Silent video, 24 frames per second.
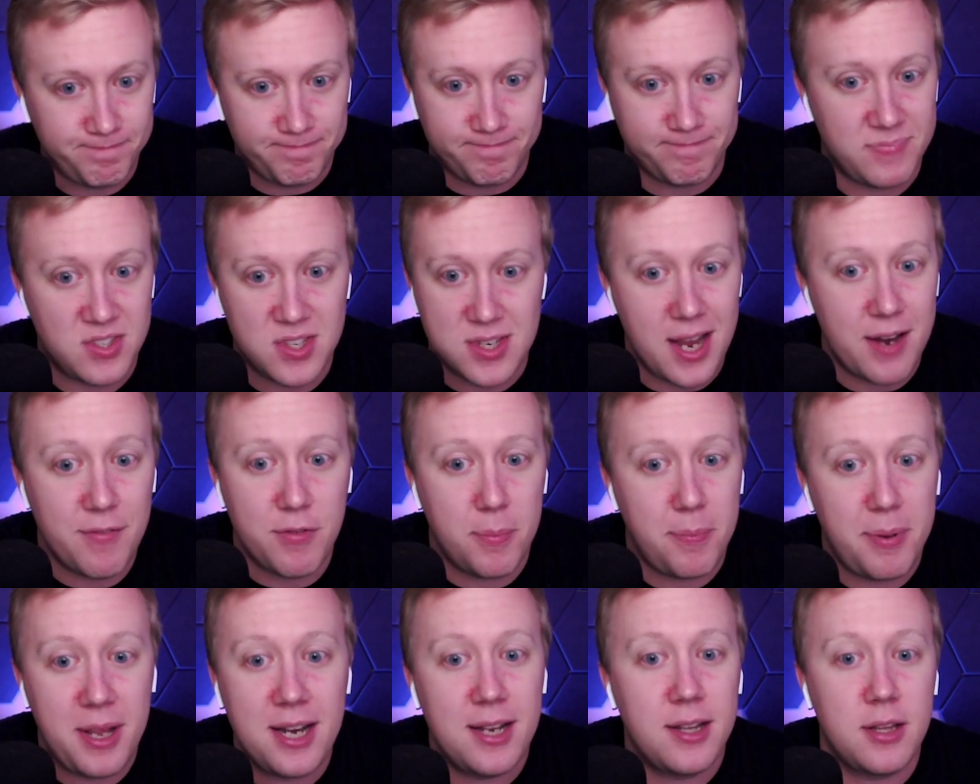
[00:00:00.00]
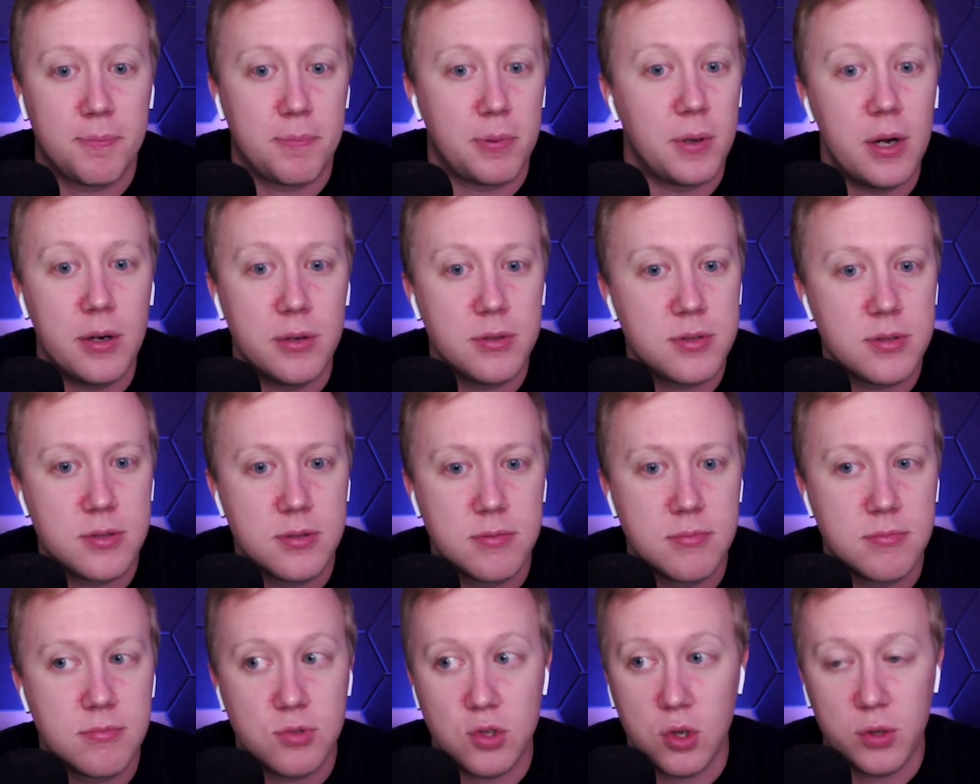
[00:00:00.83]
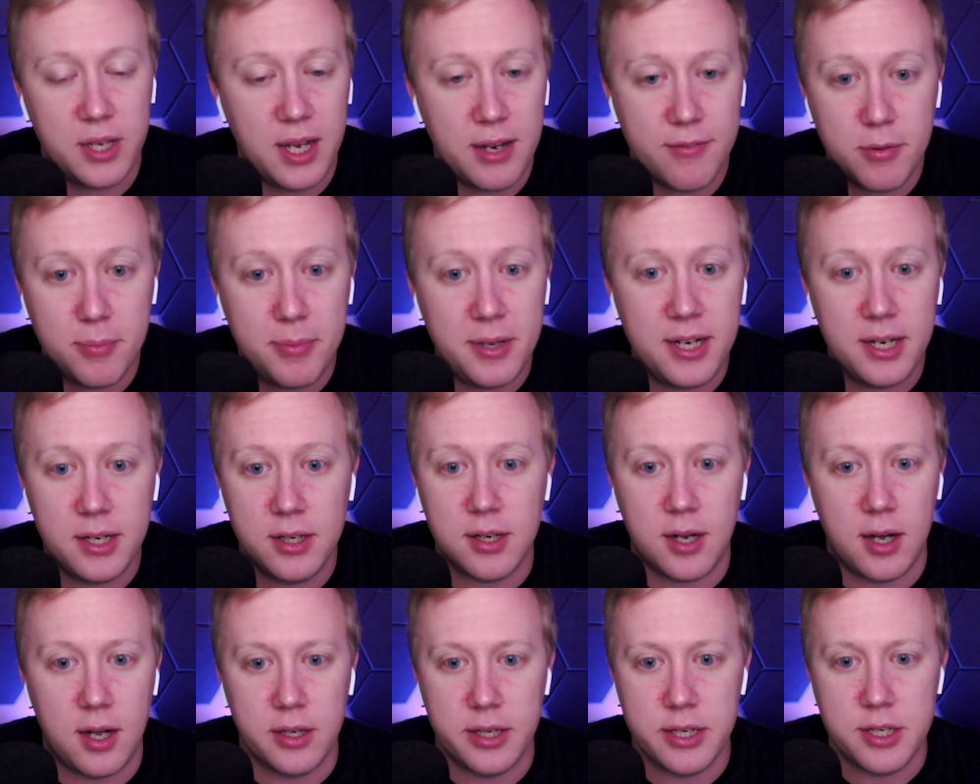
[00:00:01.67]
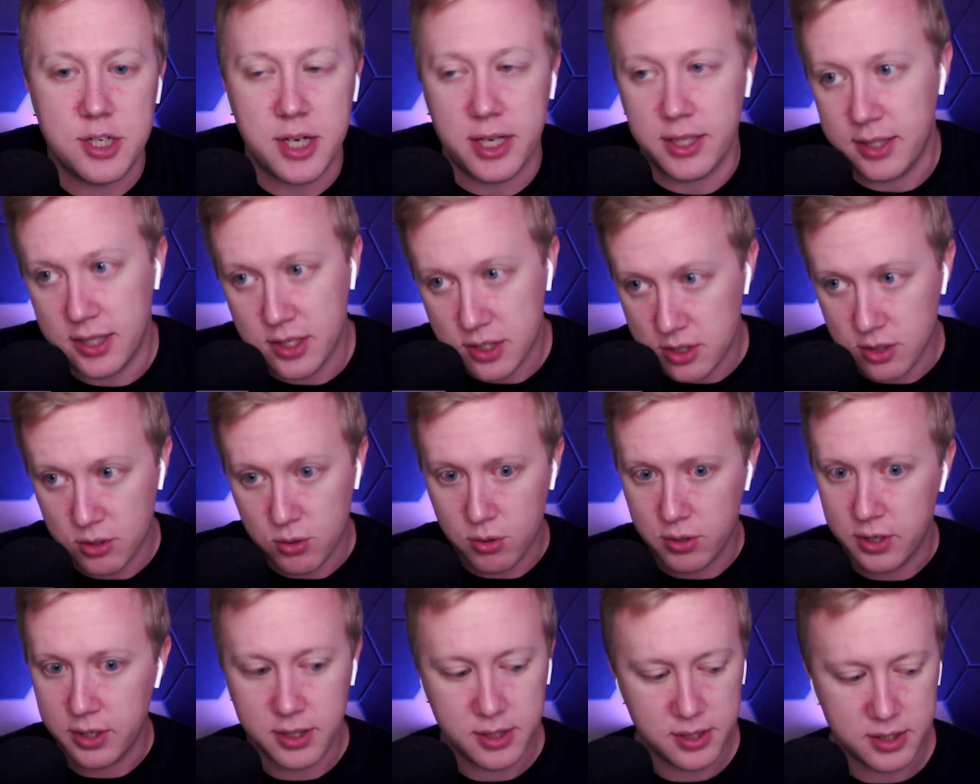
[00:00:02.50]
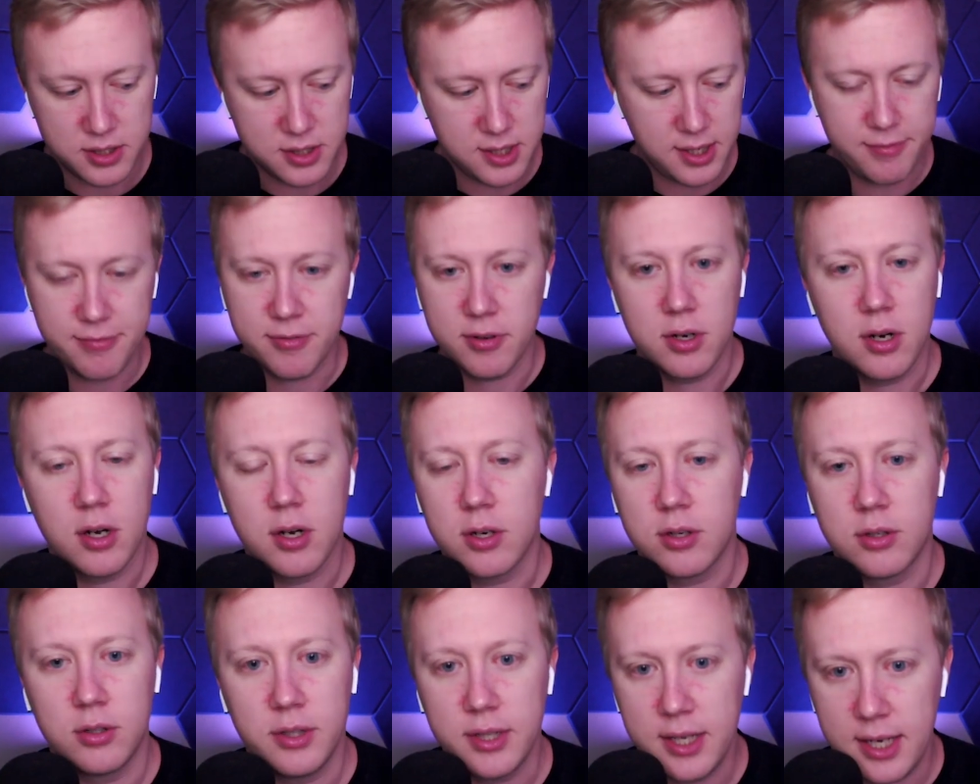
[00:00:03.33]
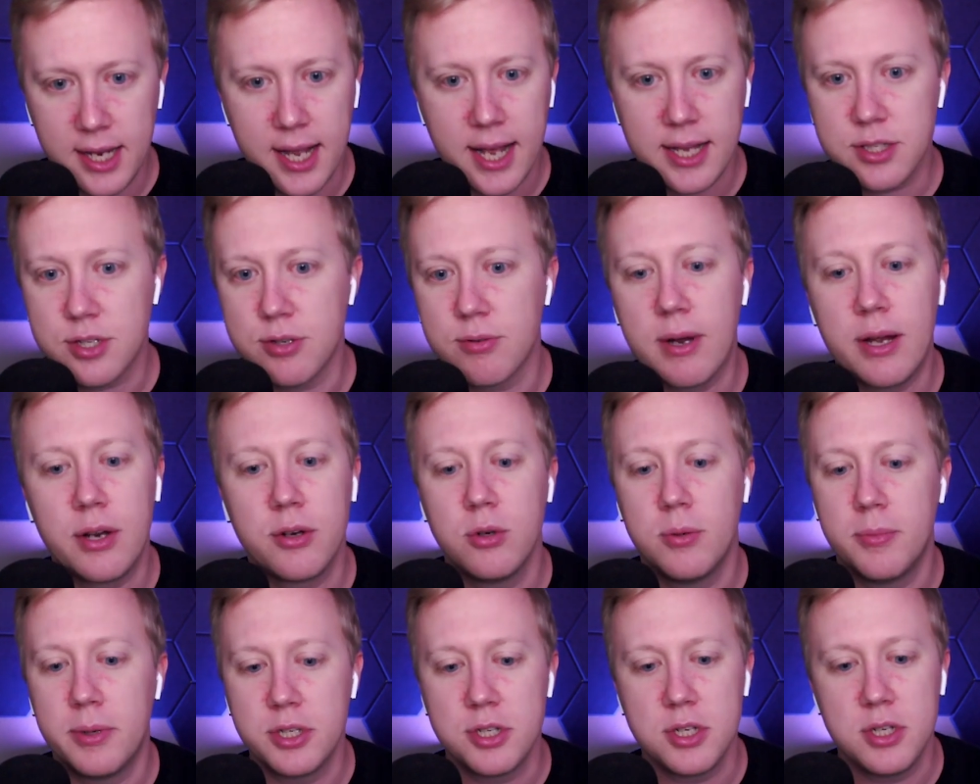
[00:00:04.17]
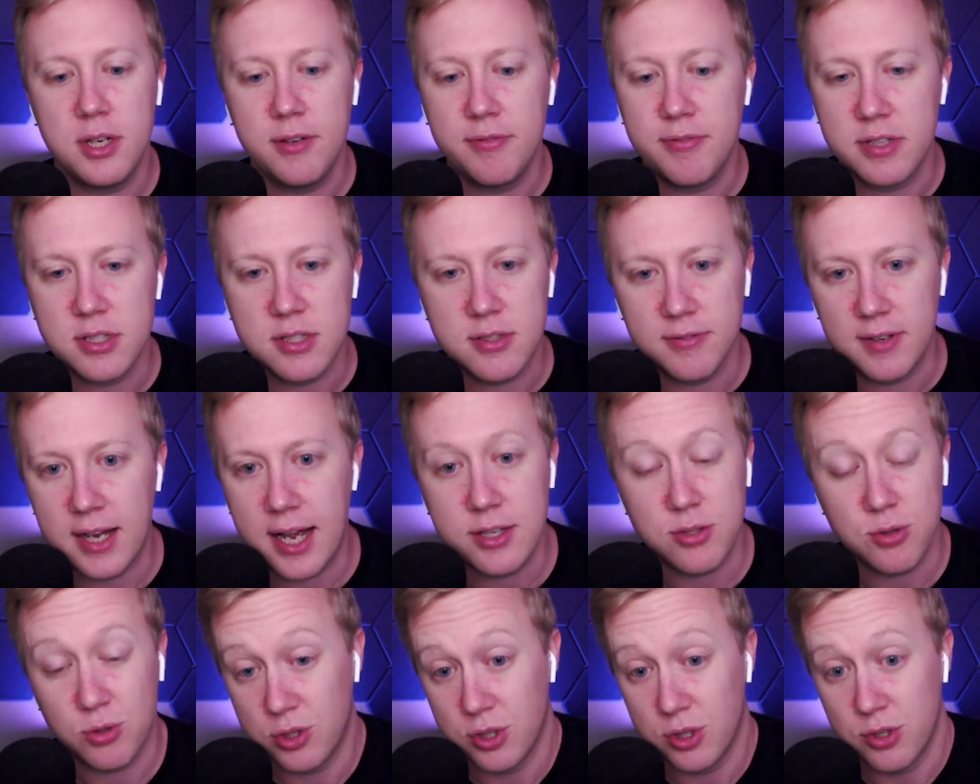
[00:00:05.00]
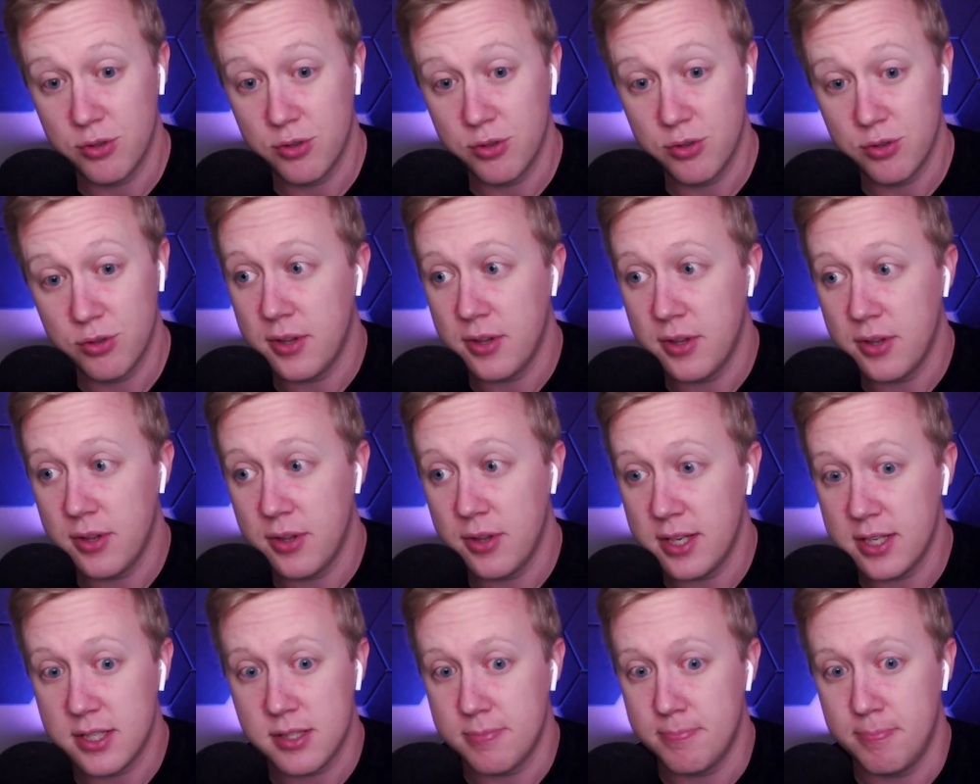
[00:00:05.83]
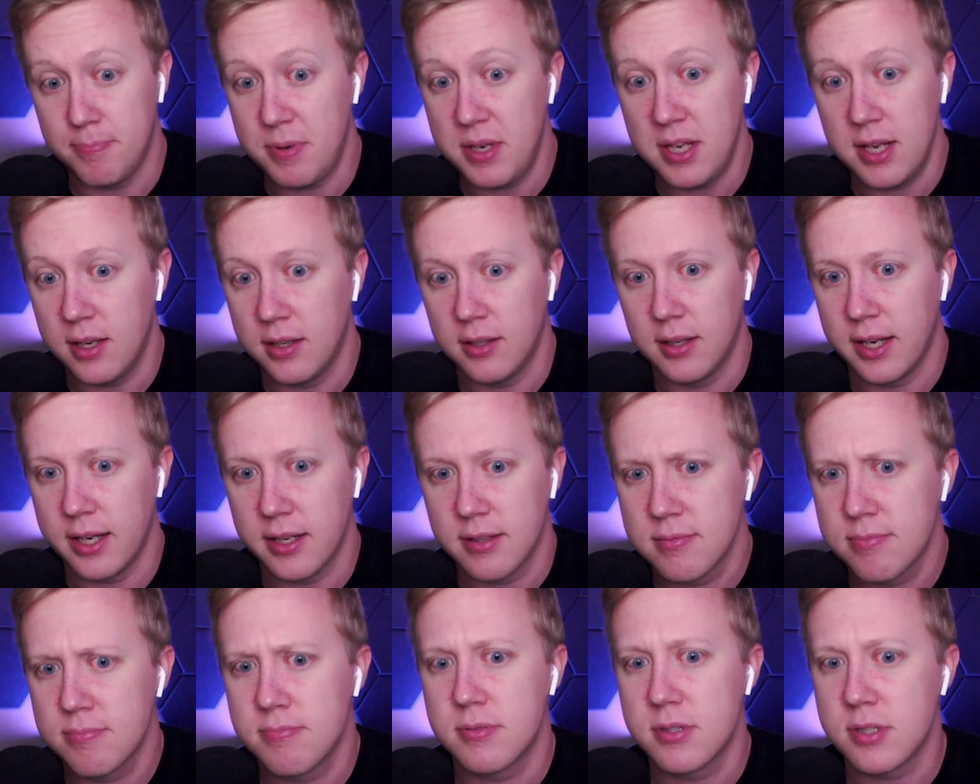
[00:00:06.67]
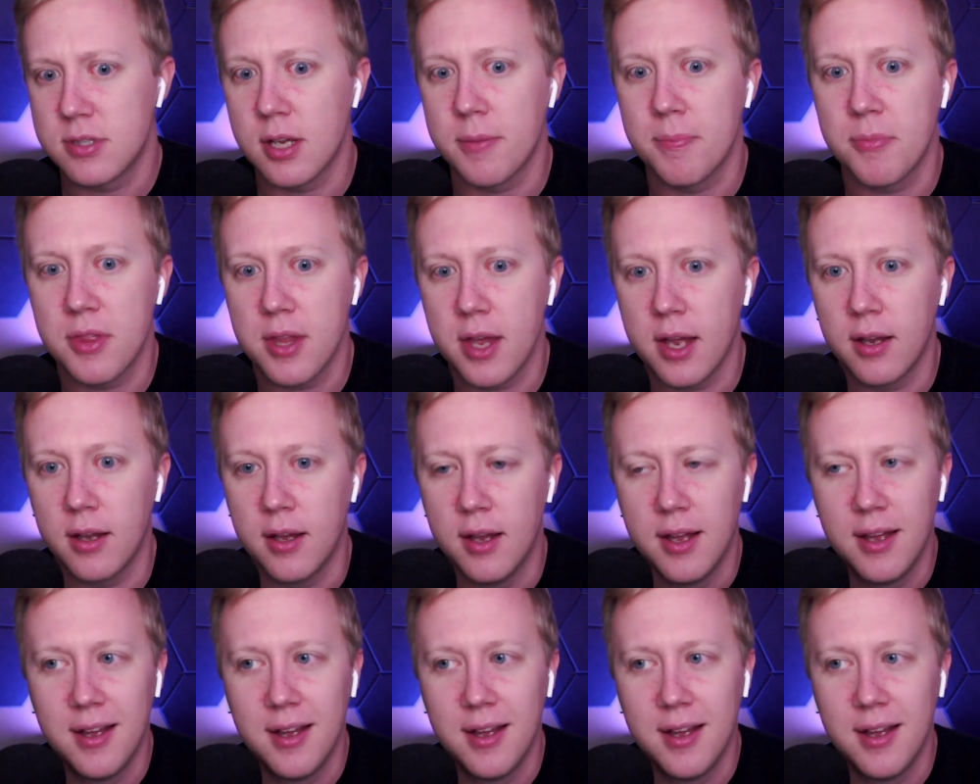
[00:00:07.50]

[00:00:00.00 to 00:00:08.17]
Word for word: It's never been in the pros only ever been in college, at least according to the Seifert article. And he asked around to a bunch of defensive guys who couldn't remember this being like something